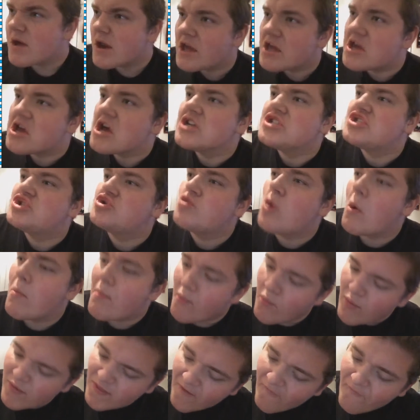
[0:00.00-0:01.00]
I'm gonna cut you
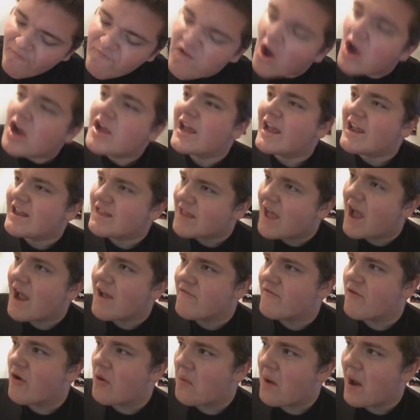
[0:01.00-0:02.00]
open with a fucking
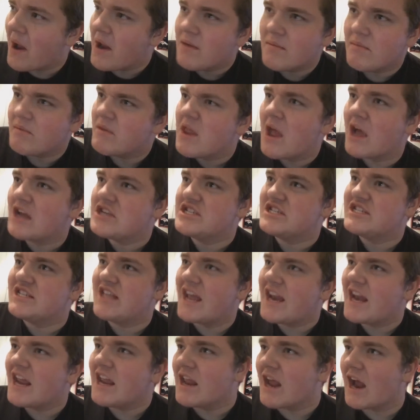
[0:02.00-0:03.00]
knife, alright? But not
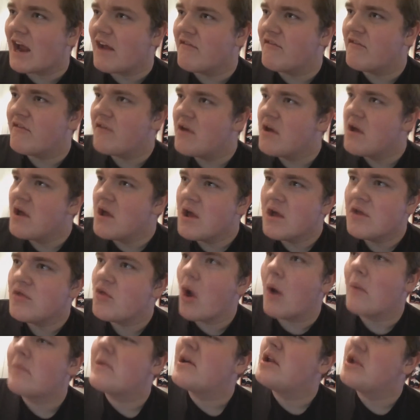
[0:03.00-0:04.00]
just any knife.
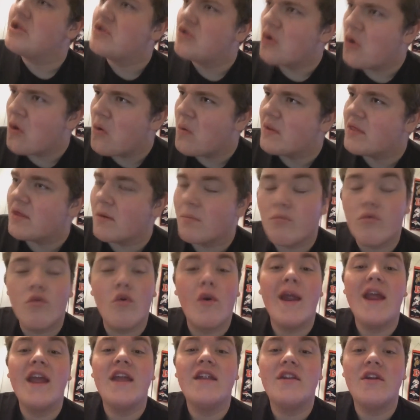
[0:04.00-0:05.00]
No, I'm gonna do it with a
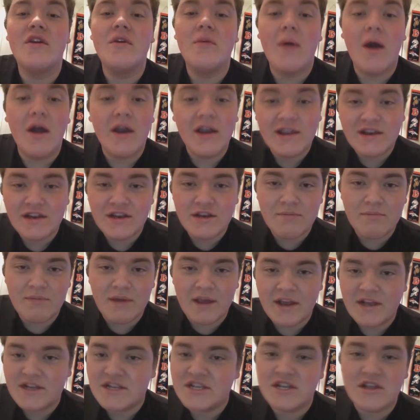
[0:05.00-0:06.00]
brand new Huntington
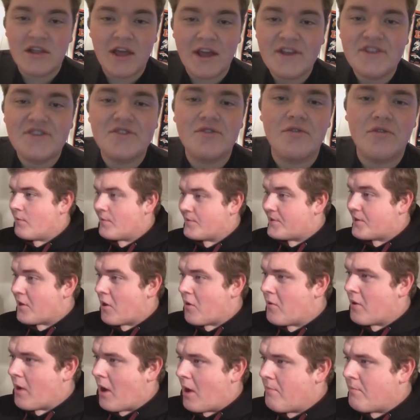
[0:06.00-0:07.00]
Beach slicer. What's
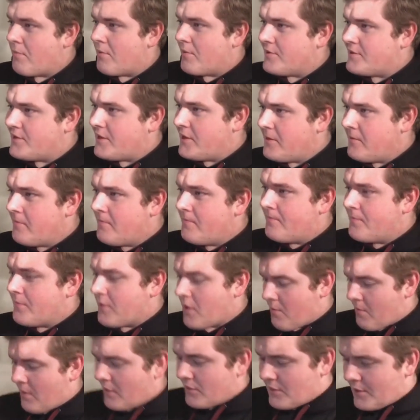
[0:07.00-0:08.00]
going on, pussy?
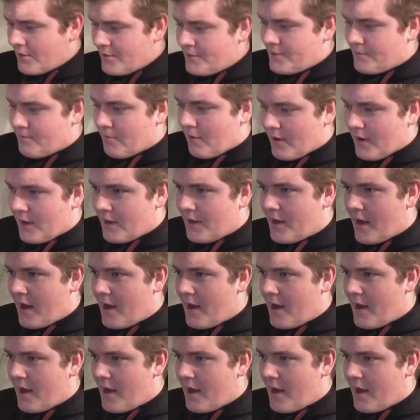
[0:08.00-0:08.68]
Got my lunch money